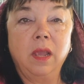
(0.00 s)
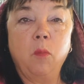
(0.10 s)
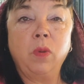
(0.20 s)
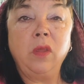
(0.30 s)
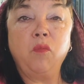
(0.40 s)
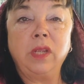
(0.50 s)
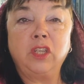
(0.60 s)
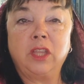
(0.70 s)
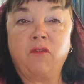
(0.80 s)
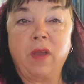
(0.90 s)
When he
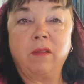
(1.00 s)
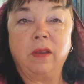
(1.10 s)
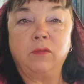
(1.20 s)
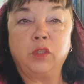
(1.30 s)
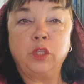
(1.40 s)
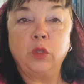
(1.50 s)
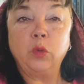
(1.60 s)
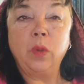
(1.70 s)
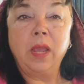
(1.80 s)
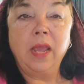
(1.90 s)
reached the fountain of
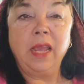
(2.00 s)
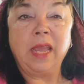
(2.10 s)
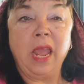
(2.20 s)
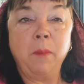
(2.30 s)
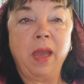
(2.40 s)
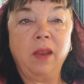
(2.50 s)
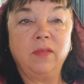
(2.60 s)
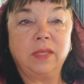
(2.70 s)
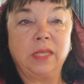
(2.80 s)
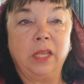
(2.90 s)
Su, he came out of
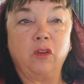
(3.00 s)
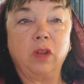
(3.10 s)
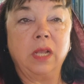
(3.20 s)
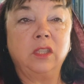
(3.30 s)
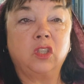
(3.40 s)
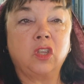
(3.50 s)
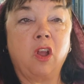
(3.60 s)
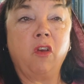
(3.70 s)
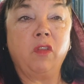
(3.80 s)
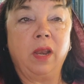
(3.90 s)
his litter and
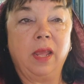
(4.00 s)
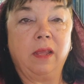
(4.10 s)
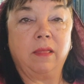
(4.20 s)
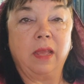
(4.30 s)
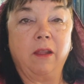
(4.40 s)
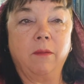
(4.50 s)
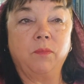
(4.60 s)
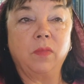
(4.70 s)
saw the lake there.